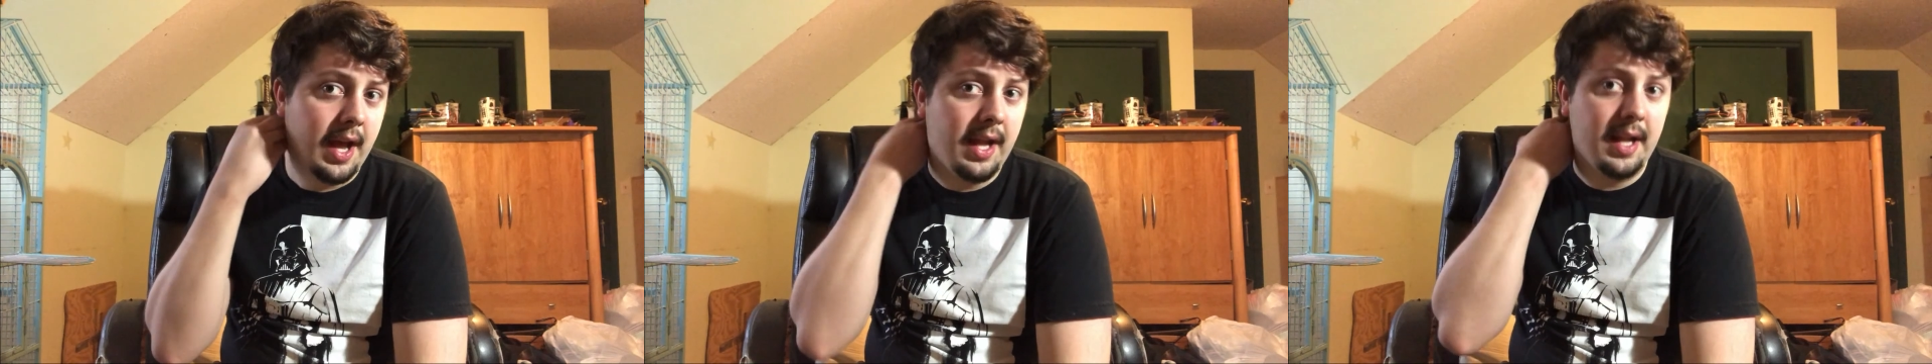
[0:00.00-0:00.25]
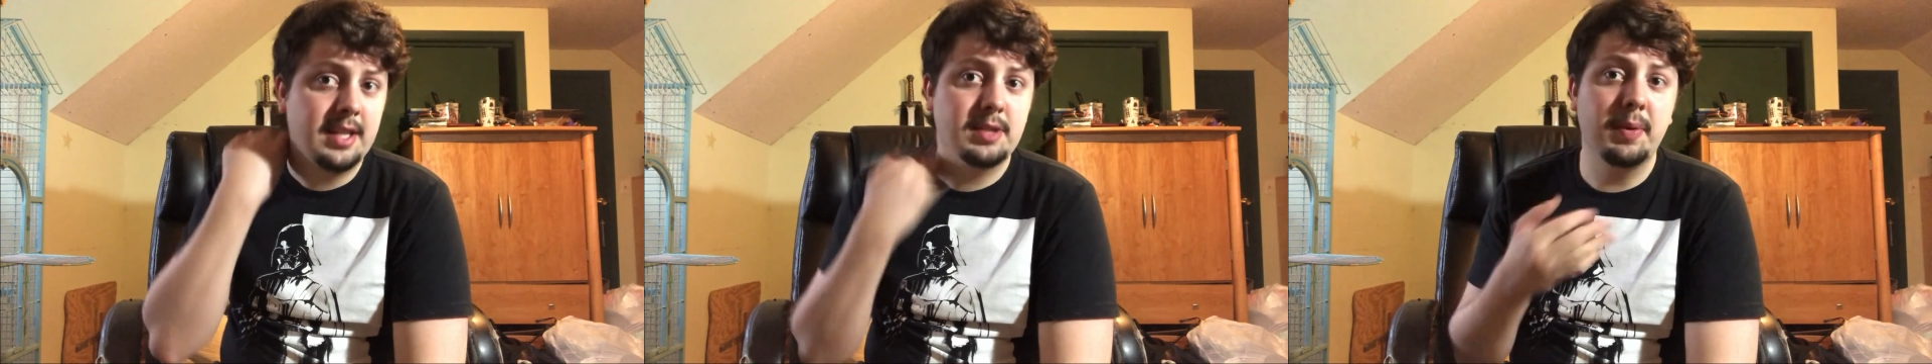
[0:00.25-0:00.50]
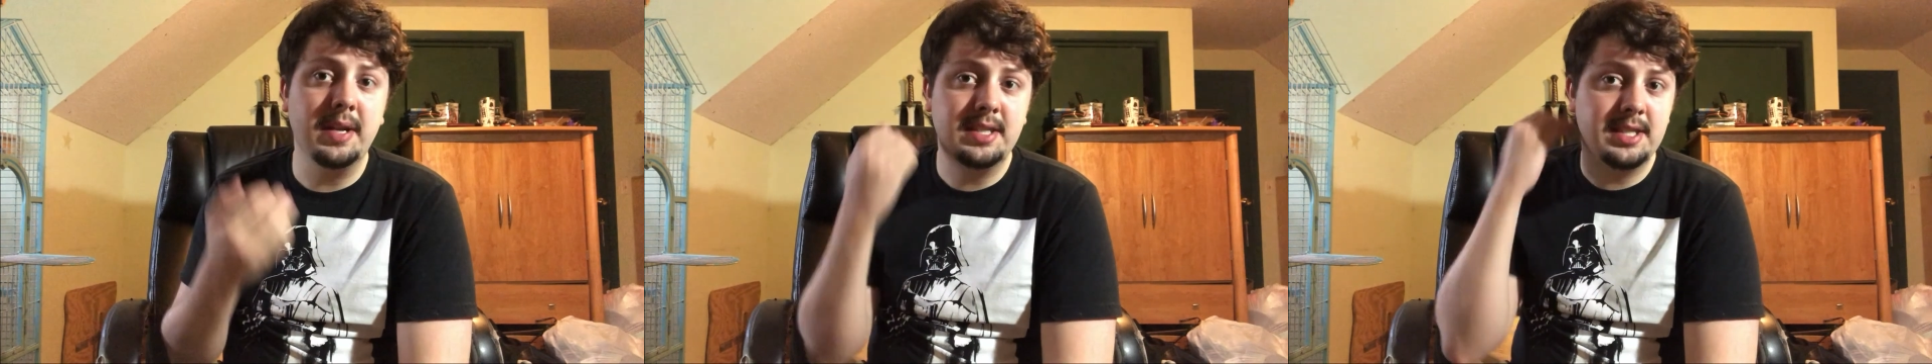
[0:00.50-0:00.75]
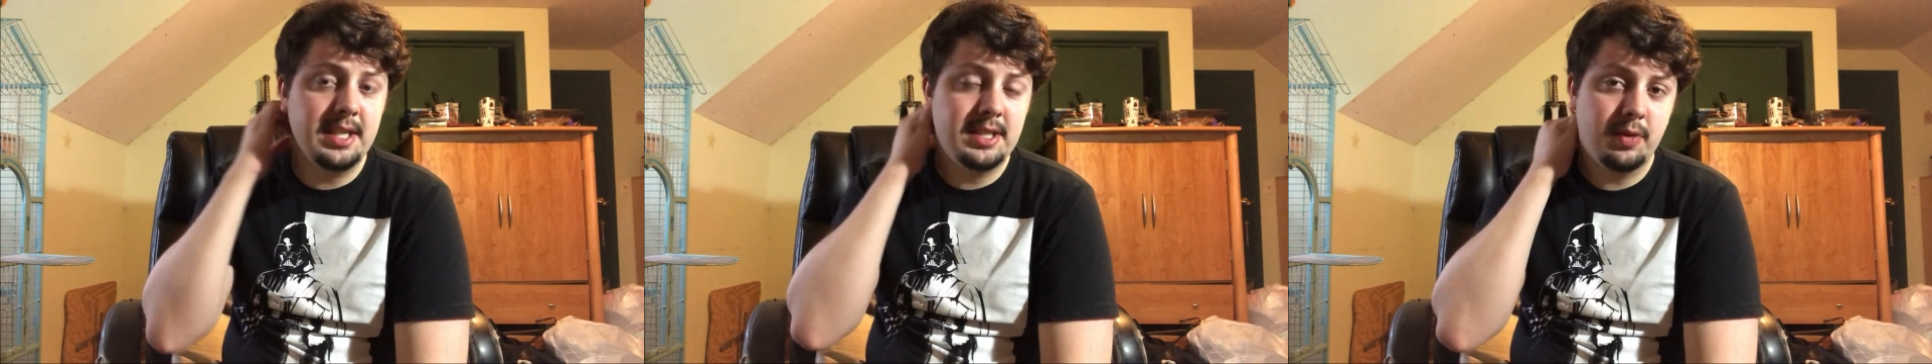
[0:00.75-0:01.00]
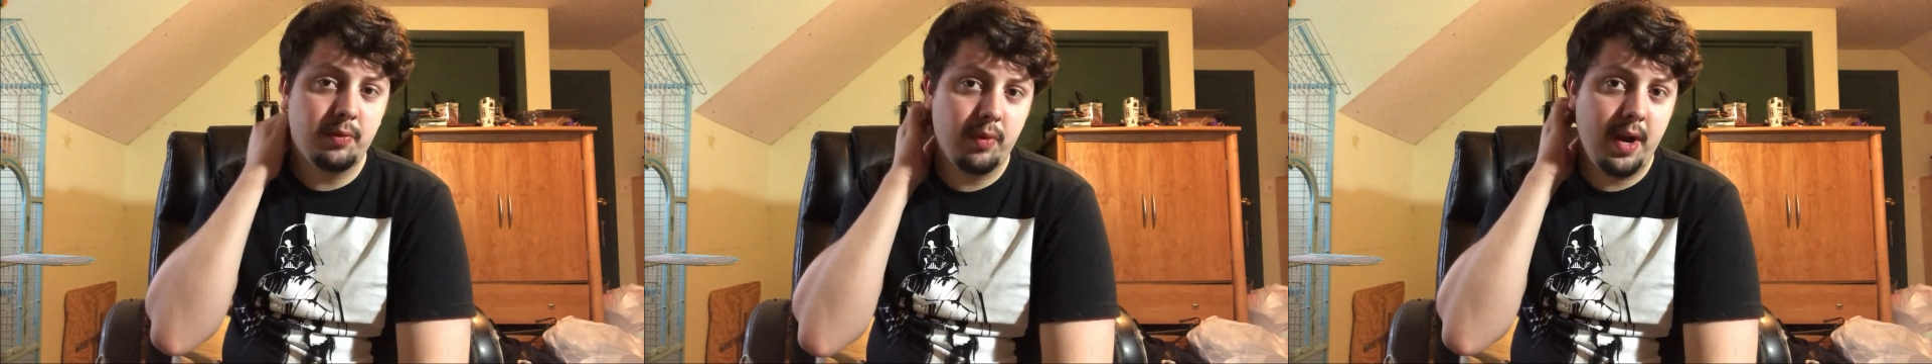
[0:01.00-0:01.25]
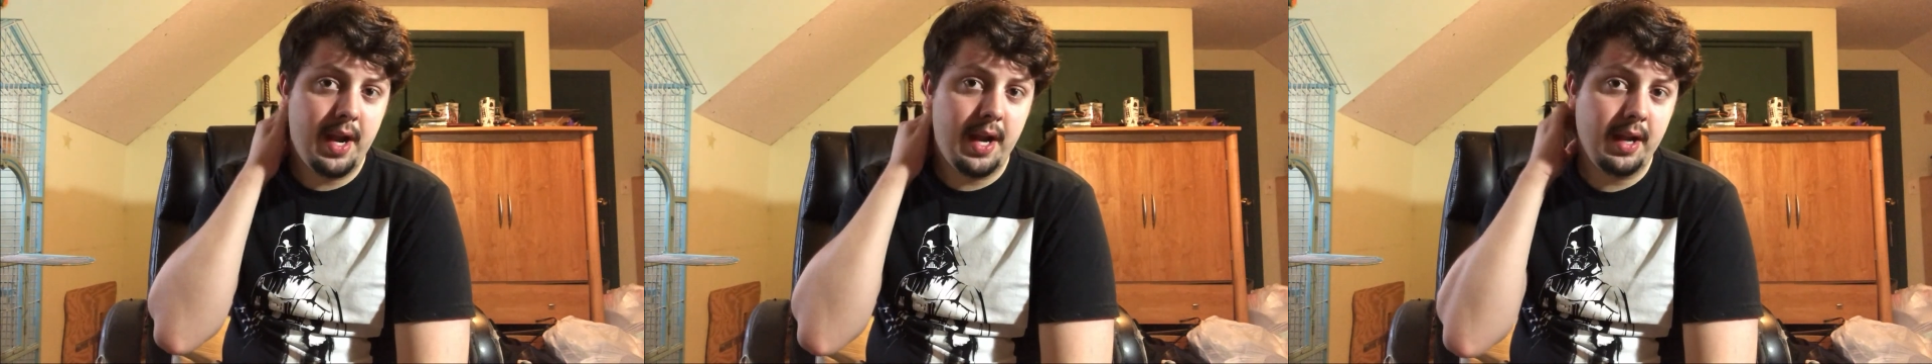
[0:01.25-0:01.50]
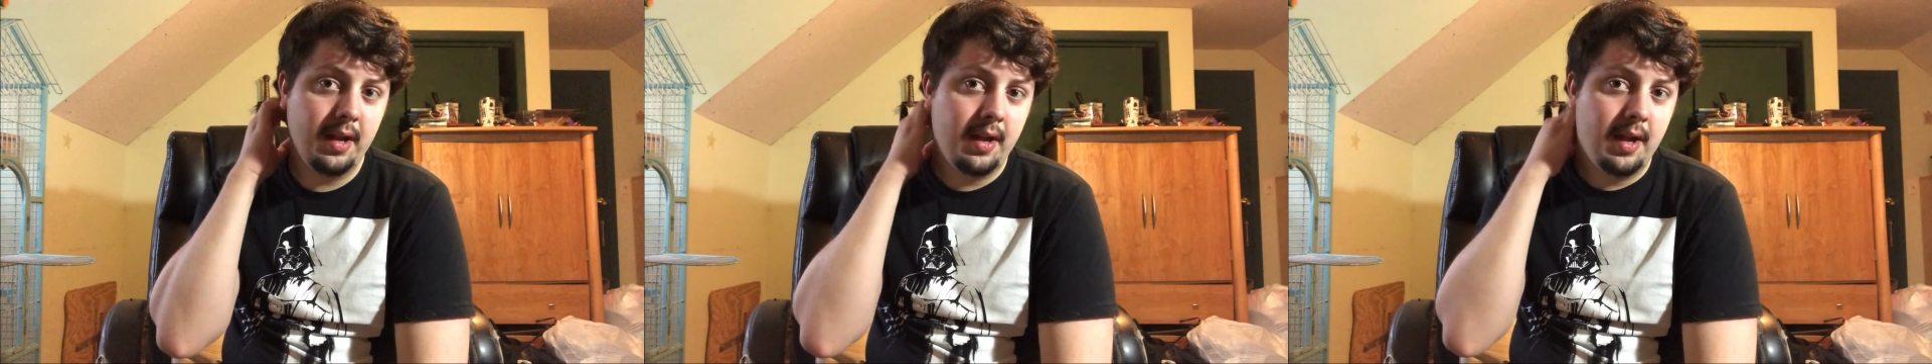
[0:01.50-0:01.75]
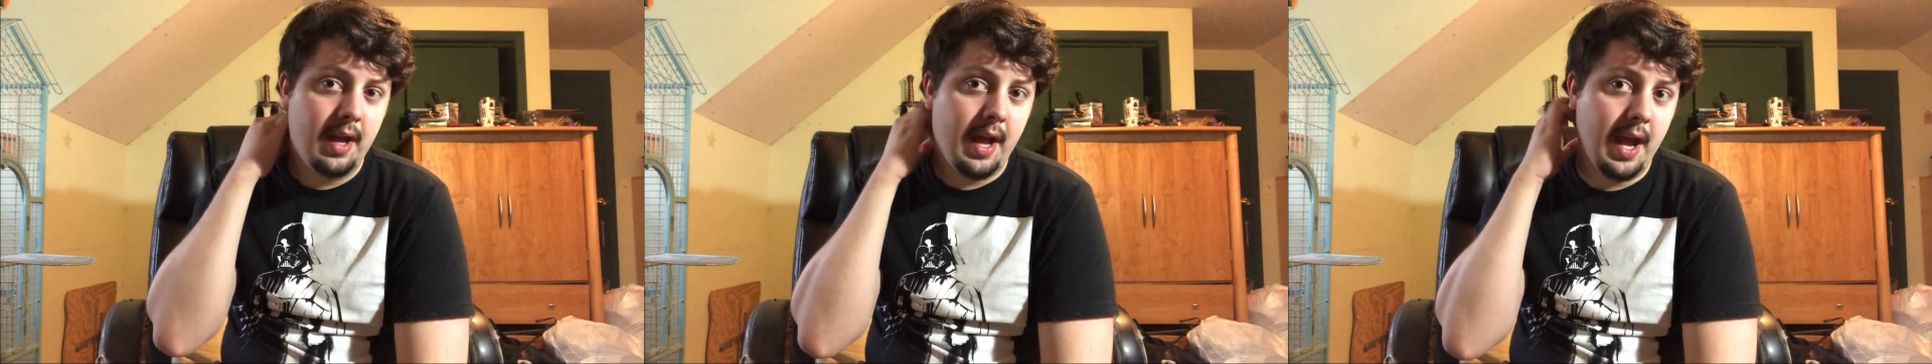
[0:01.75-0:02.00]
And that's what he sees in Rey.
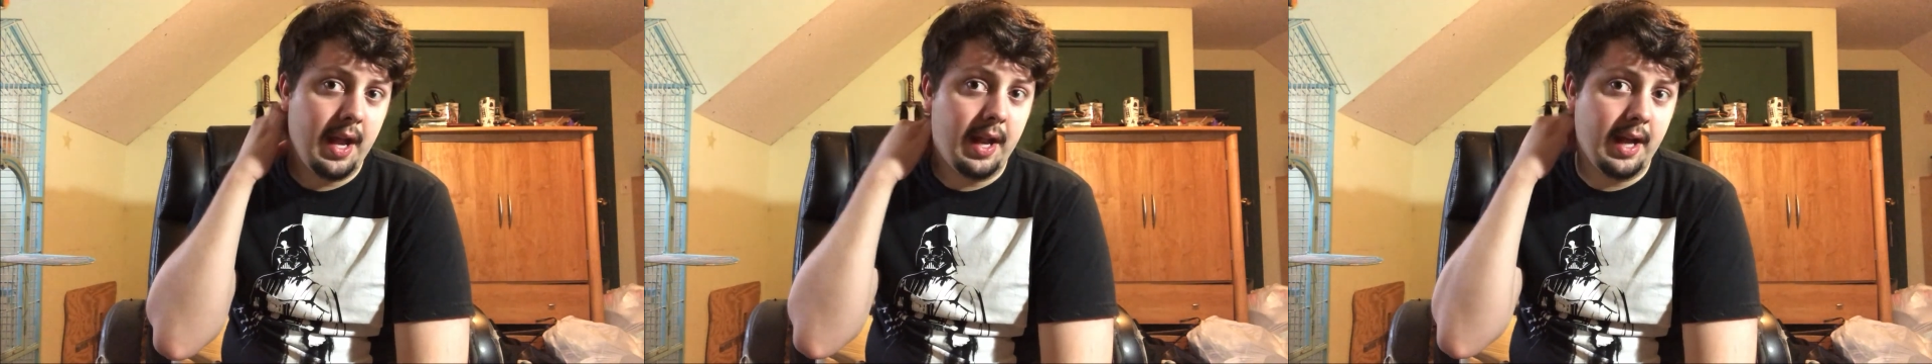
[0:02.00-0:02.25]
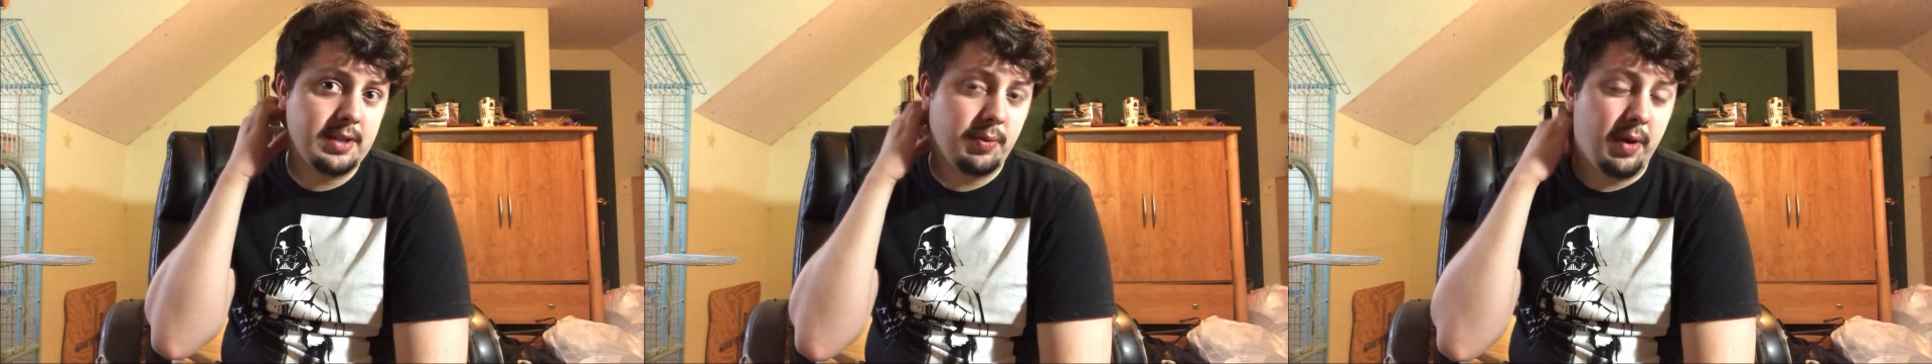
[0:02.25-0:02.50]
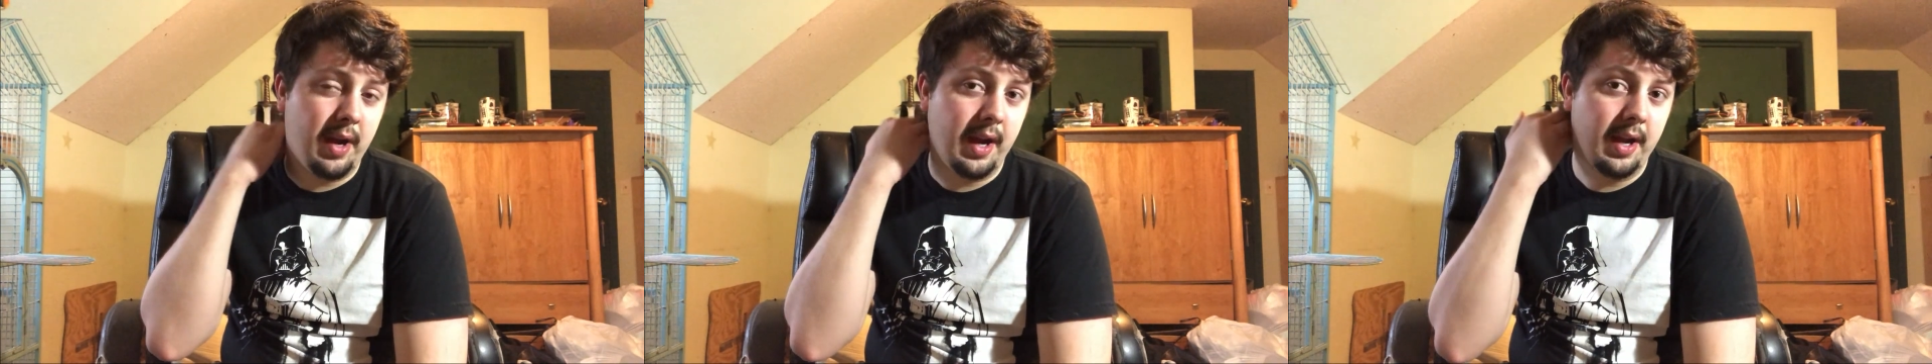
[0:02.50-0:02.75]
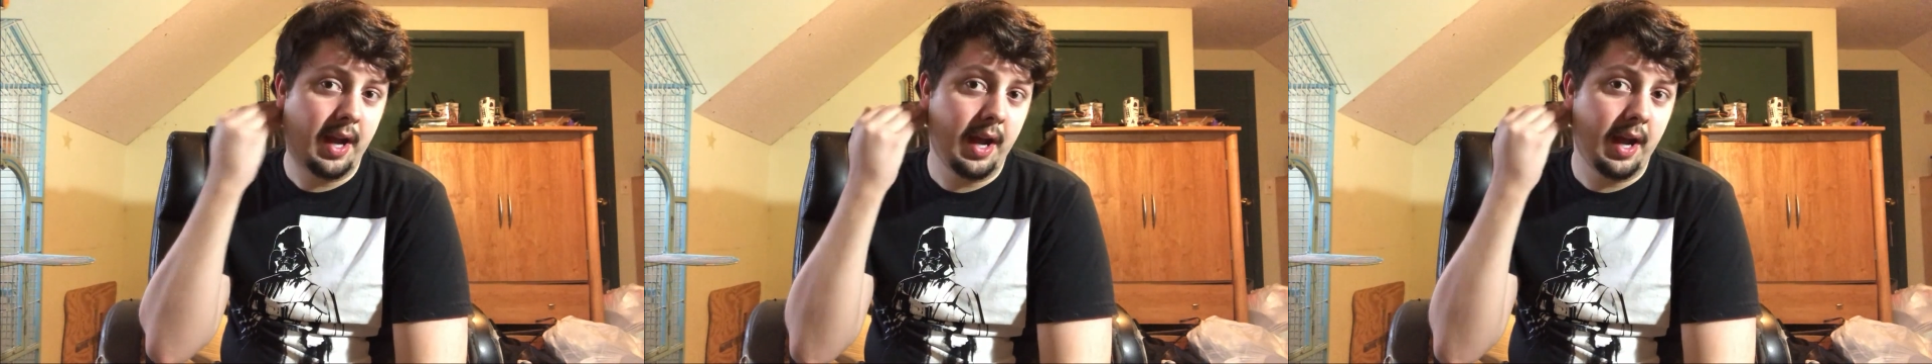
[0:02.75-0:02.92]
And that's why